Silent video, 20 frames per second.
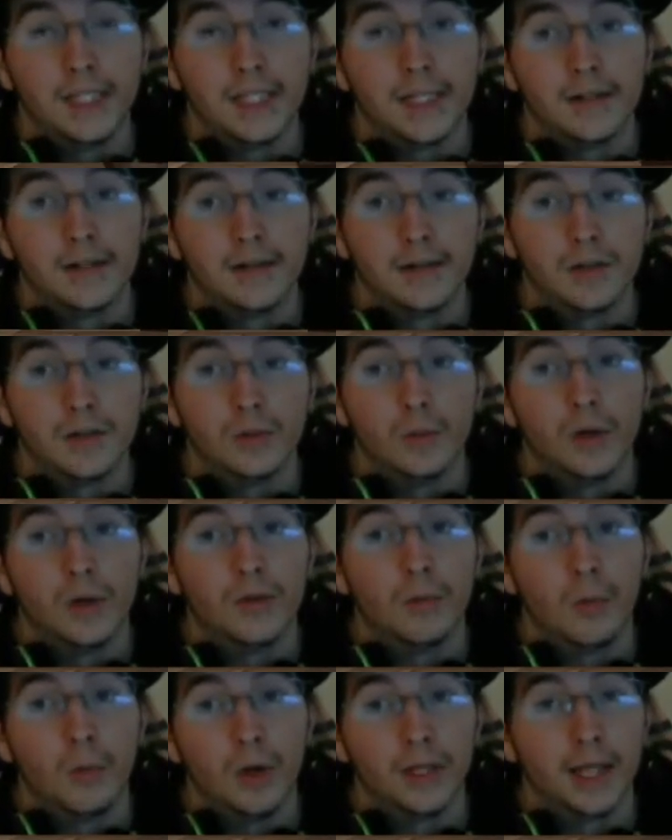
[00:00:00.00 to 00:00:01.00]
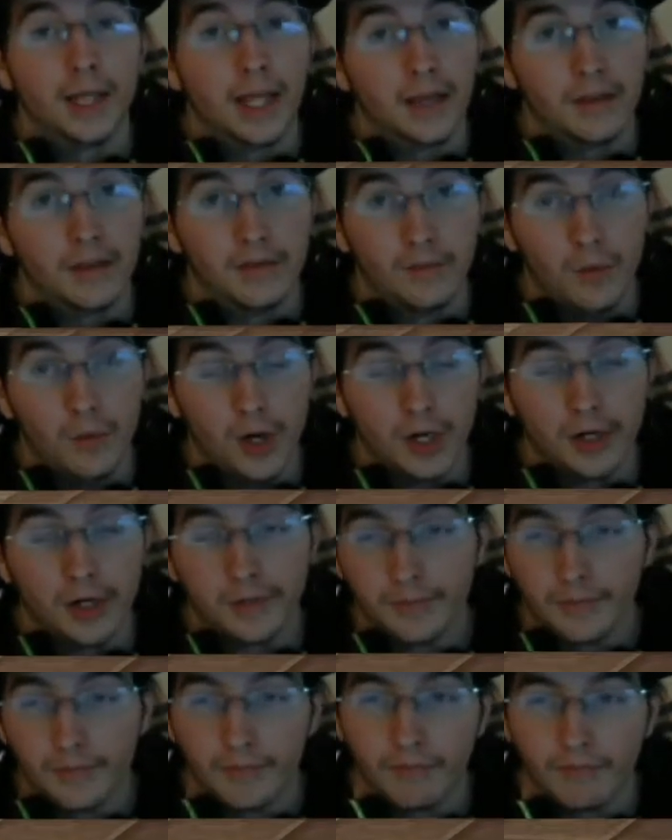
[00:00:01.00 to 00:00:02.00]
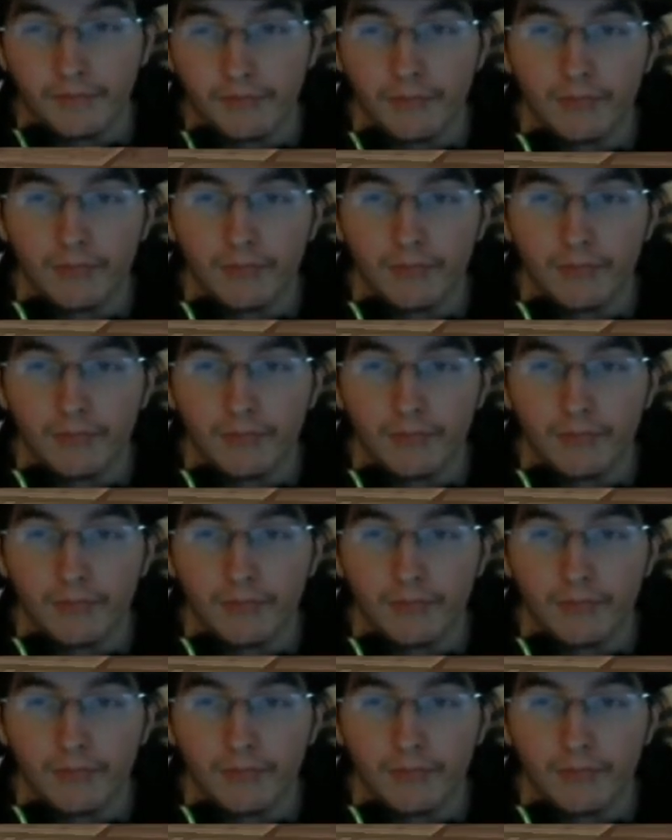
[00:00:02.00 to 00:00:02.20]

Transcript: pistons with one length of wire.